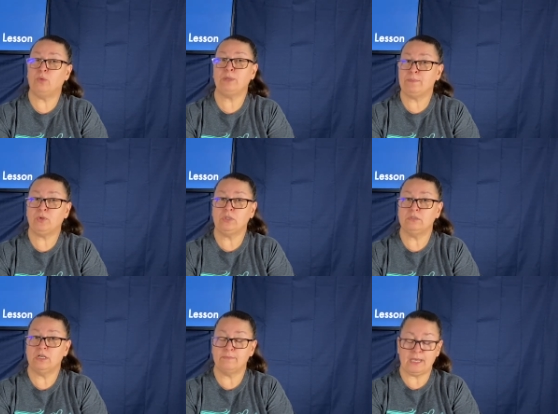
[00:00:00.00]
people
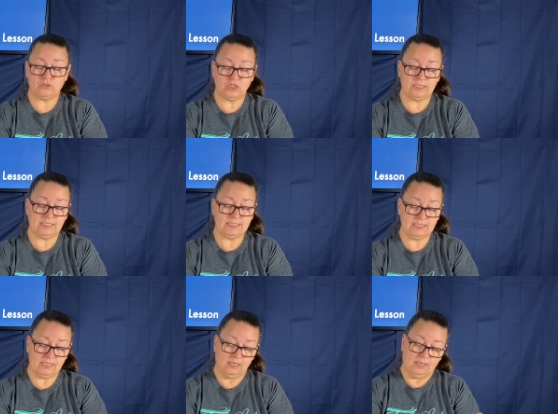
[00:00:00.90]
about Jesus.
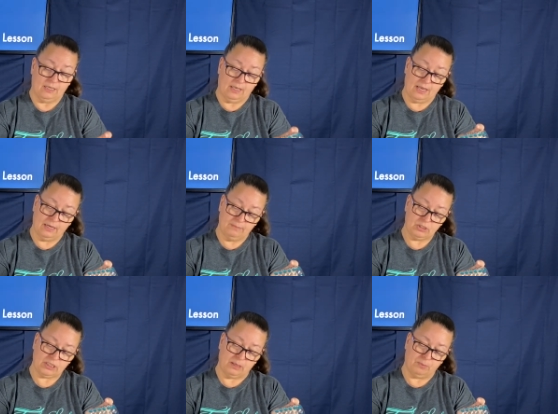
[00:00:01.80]
And I'm
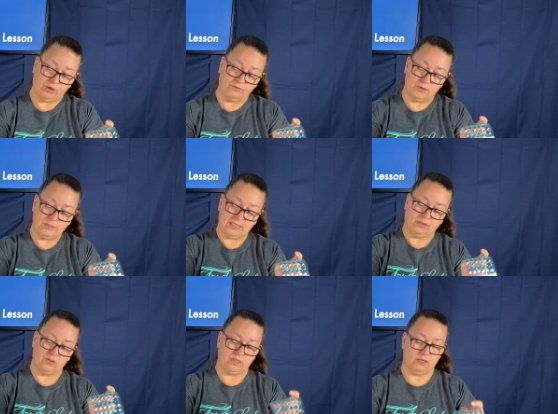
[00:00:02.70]
just going to put a few
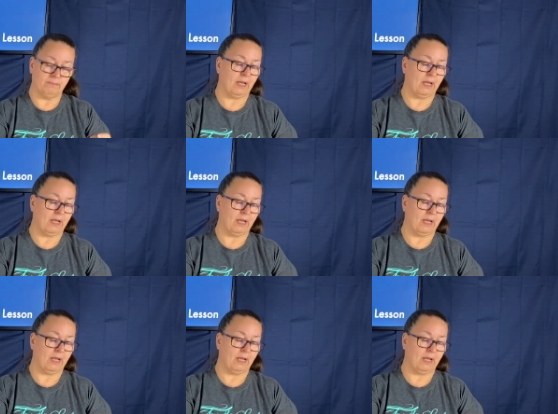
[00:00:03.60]
stickers on